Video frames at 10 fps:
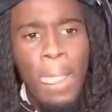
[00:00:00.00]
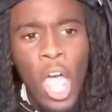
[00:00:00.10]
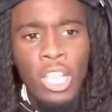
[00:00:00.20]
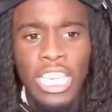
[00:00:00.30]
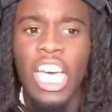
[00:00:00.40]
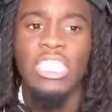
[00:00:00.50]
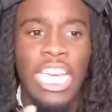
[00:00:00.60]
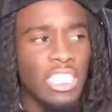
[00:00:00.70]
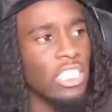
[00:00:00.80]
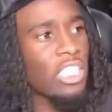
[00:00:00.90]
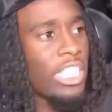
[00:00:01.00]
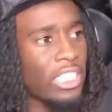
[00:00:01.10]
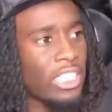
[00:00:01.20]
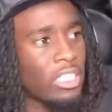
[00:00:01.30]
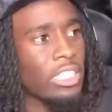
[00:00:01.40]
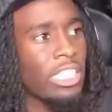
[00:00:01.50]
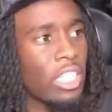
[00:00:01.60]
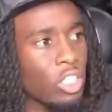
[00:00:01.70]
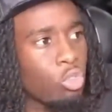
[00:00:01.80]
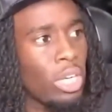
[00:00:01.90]
Because they just, they just, they
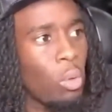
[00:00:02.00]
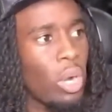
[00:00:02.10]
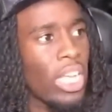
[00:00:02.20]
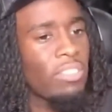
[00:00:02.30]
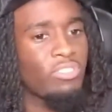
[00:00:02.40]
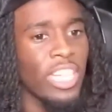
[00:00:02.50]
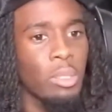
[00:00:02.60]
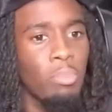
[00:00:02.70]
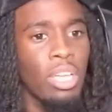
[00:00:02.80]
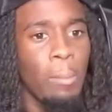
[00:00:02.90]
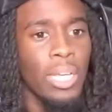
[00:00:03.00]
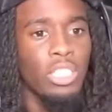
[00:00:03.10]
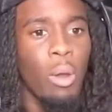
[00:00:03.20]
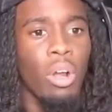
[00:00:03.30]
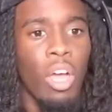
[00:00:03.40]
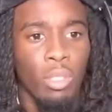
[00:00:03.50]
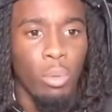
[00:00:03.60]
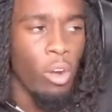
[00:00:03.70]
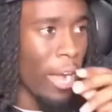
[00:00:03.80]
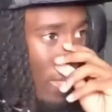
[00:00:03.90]
just really want to give us flexibility and make sure that we're comfortable,
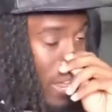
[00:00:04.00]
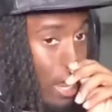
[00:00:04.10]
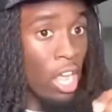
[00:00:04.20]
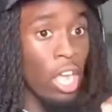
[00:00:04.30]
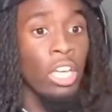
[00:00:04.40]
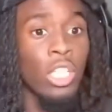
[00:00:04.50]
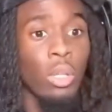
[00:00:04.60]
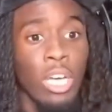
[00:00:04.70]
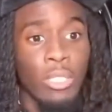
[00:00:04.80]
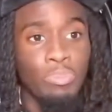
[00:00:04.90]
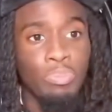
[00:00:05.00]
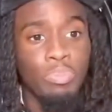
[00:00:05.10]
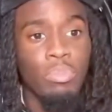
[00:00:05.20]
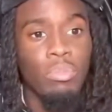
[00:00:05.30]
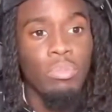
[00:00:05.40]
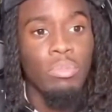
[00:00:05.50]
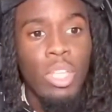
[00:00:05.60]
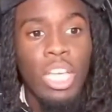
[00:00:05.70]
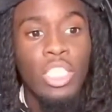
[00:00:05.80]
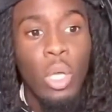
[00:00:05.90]
right? So look,
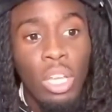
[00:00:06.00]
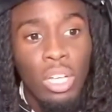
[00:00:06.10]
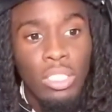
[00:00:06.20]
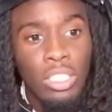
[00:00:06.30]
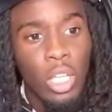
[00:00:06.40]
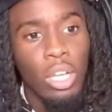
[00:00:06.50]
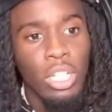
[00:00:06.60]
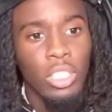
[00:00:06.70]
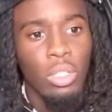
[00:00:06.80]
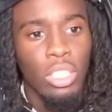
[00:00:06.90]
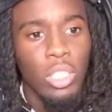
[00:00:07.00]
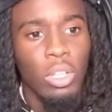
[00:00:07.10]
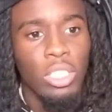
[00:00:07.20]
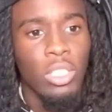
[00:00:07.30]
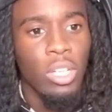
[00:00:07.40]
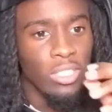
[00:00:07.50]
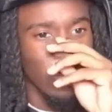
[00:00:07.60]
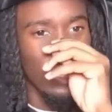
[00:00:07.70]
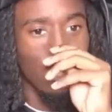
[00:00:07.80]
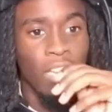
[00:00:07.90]
so look, so look, so look, so look, so look, so
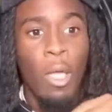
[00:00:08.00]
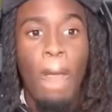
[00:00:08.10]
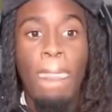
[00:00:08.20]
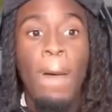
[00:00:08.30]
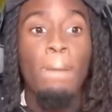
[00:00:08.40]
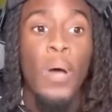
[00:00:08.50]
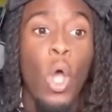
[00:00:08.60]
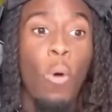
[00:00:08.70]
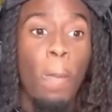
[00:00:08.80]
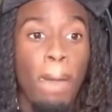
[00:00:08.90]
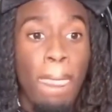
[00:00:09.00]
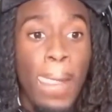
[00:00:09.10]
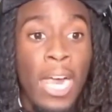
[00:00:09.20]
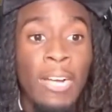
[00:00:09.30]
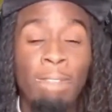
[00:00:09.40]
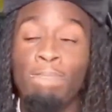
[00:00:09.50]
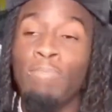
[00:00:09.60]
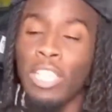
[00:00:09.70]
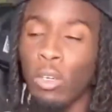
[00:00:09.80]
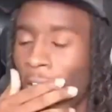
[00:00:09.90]
look. Boom. They
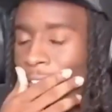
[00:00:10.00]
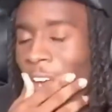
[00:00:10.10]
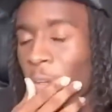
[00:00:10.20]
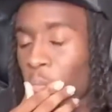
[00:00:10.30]
do that, right?